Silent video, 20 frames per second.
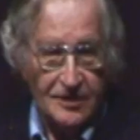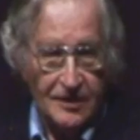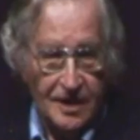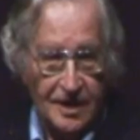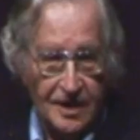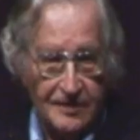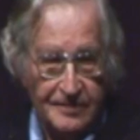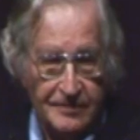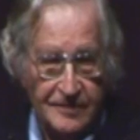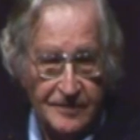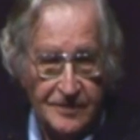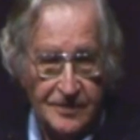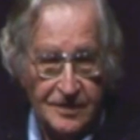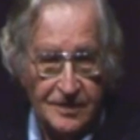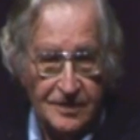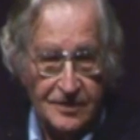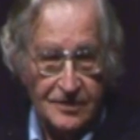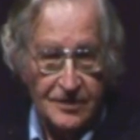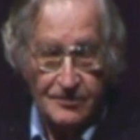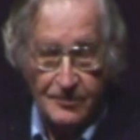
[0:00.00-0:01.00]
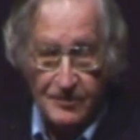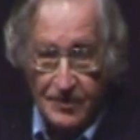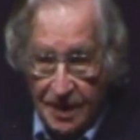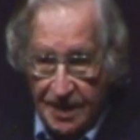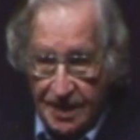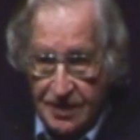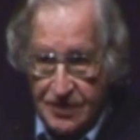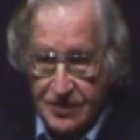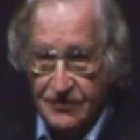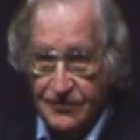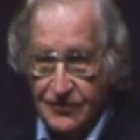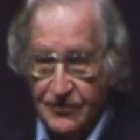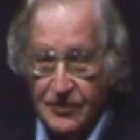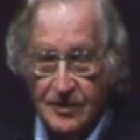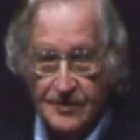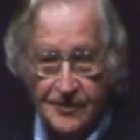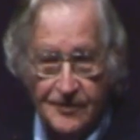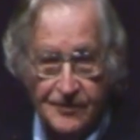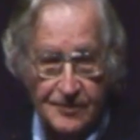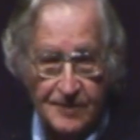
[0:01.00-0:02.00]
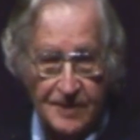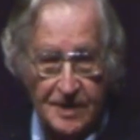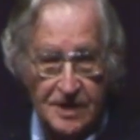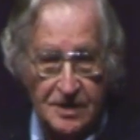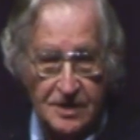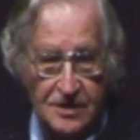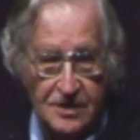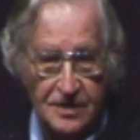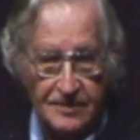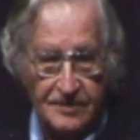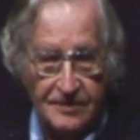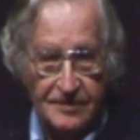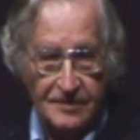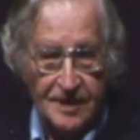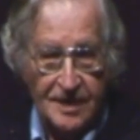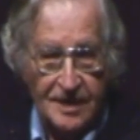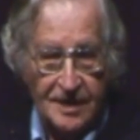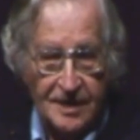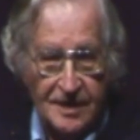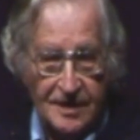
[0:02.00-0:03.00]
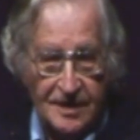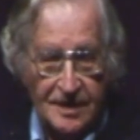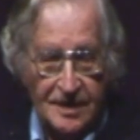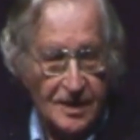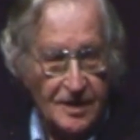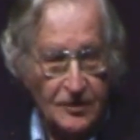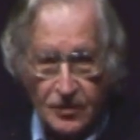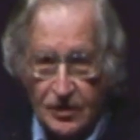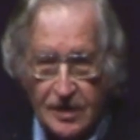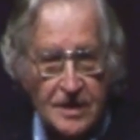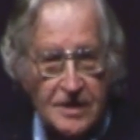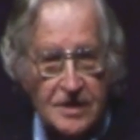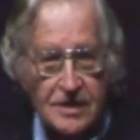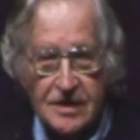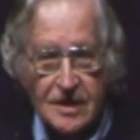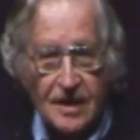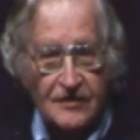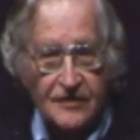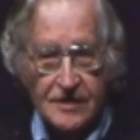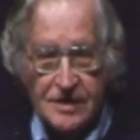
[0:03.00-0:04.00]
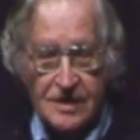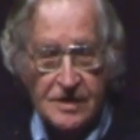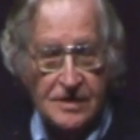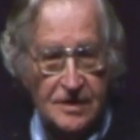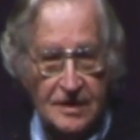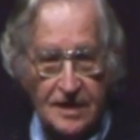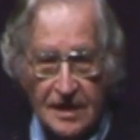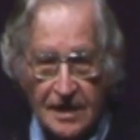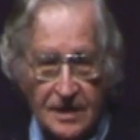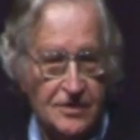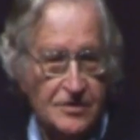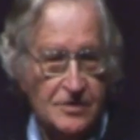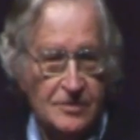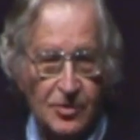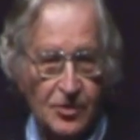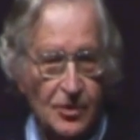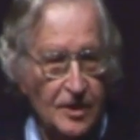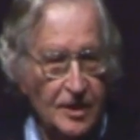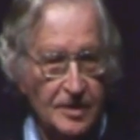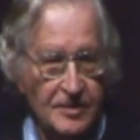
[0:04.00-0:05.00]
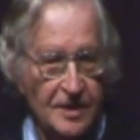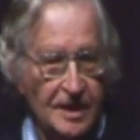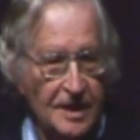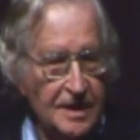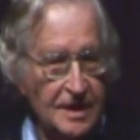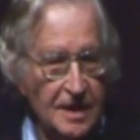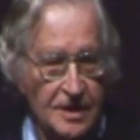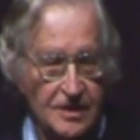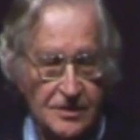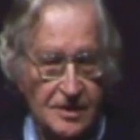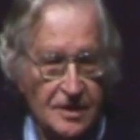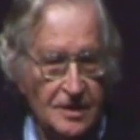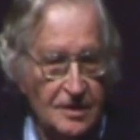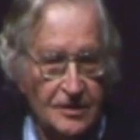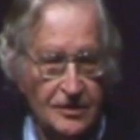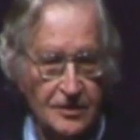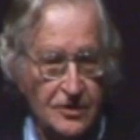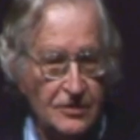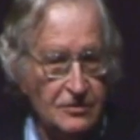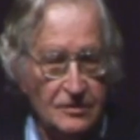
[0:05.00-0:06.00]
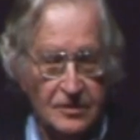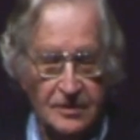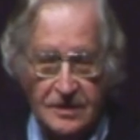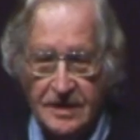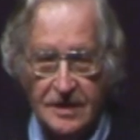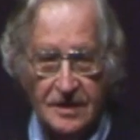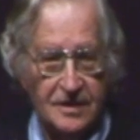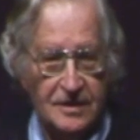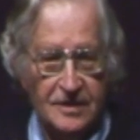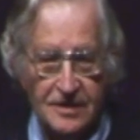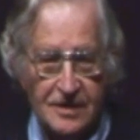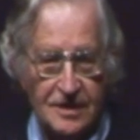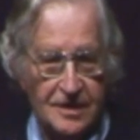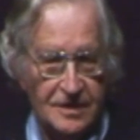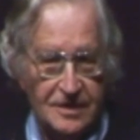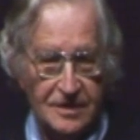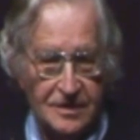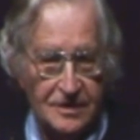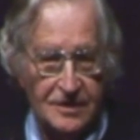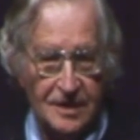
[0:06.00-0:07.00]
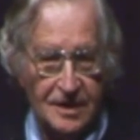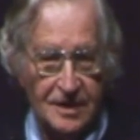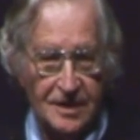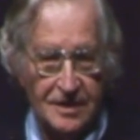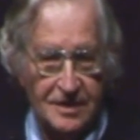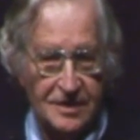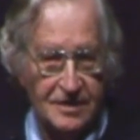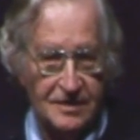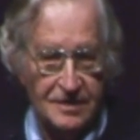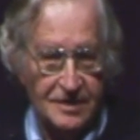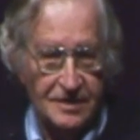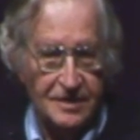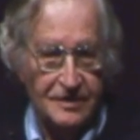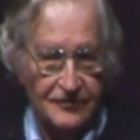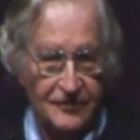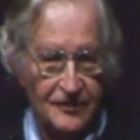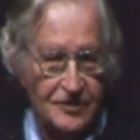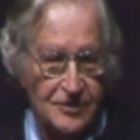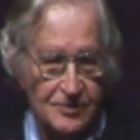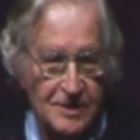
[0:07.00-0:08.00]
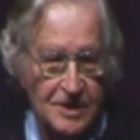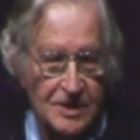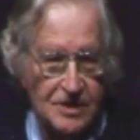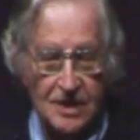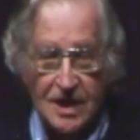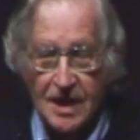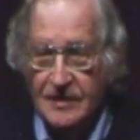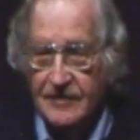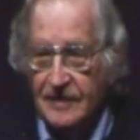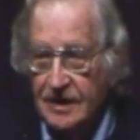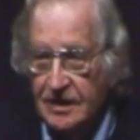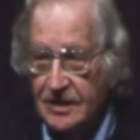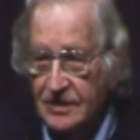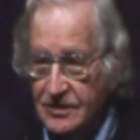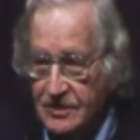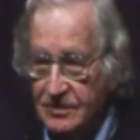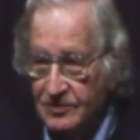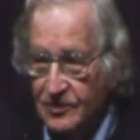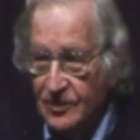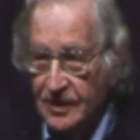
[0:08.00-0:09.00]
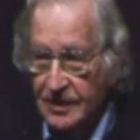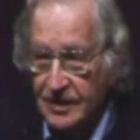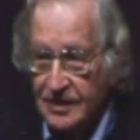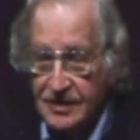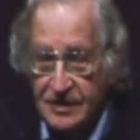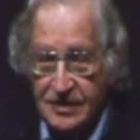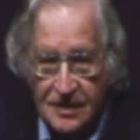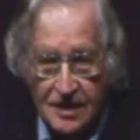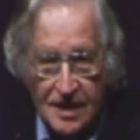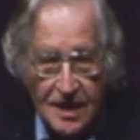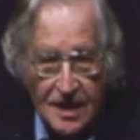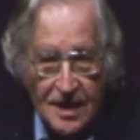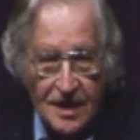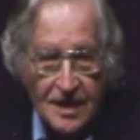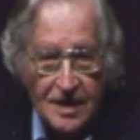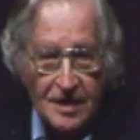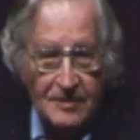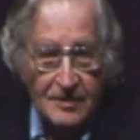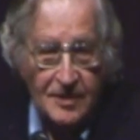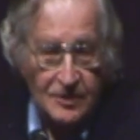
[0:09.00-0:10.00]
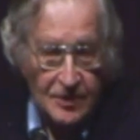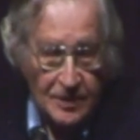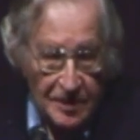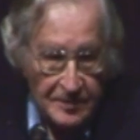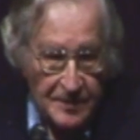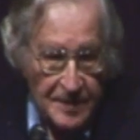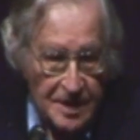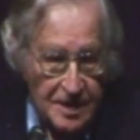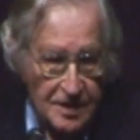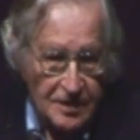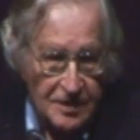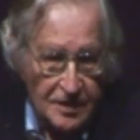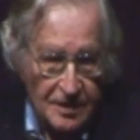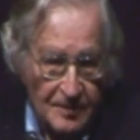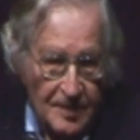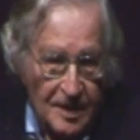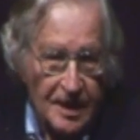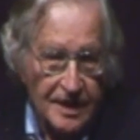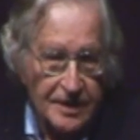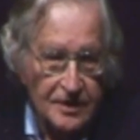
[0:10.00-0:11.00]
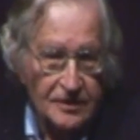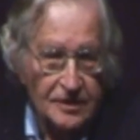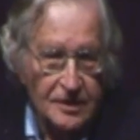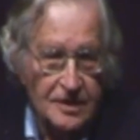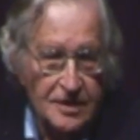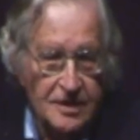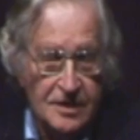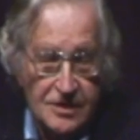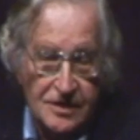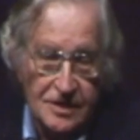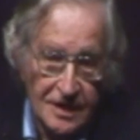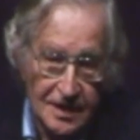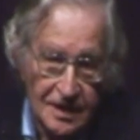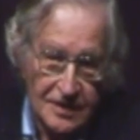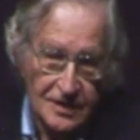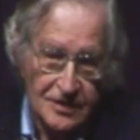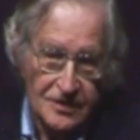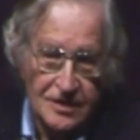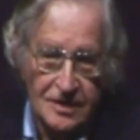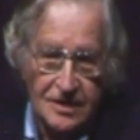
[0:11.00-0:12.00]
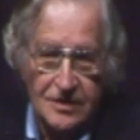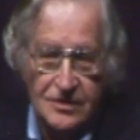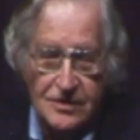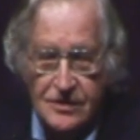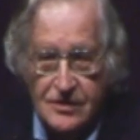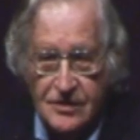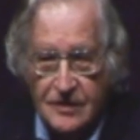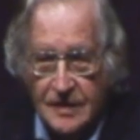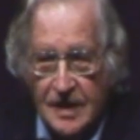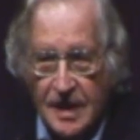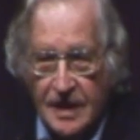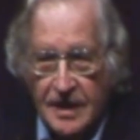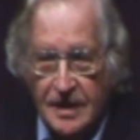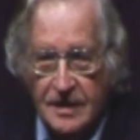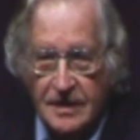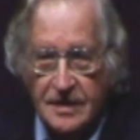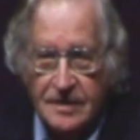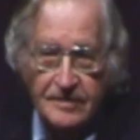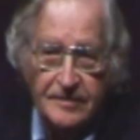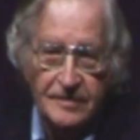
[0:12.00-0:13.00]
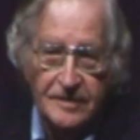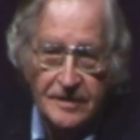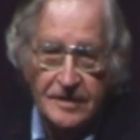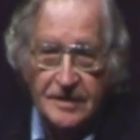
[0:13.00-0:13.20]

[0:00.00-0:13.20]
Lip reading: Okay, so money is a form of speech. All of this stuff is incidentally supported by the ACLU and others, I should say. The free speech advocates support this. But what it means, you combine all of this, you get to Citizens United